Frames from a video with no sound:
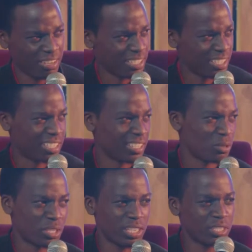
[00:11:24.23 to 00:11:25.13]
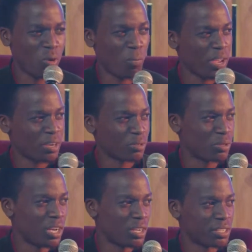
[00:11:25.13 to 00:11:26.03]
verse 18. You see, he's compared
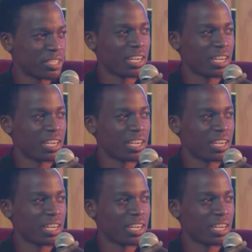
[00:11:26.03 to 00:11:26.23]
to, you see,